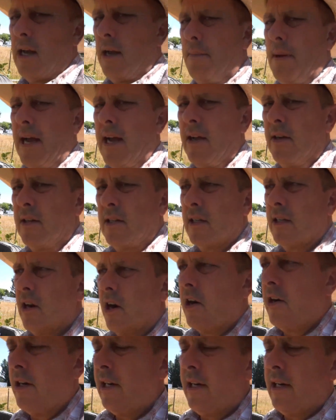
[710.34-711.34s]
about
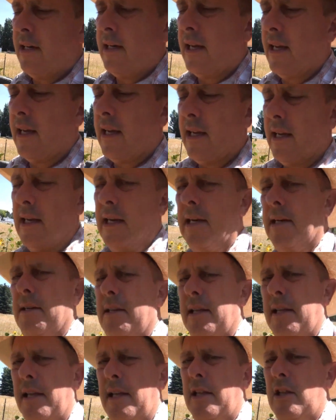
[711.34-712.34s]
gardening, and
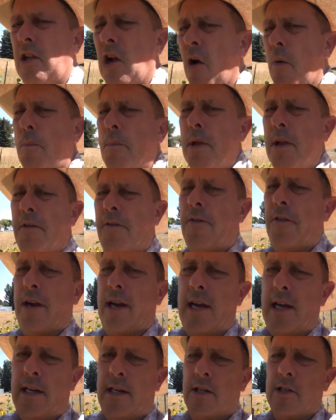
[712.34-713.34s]
don't be
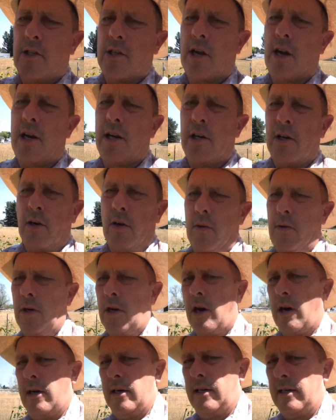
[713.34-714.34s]
afraid to start your own
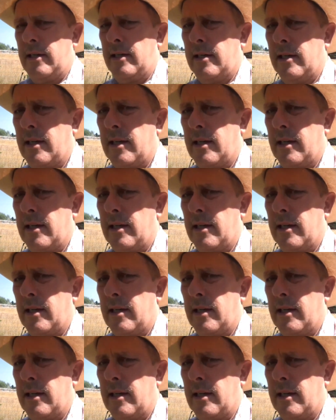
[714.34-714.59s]
garden.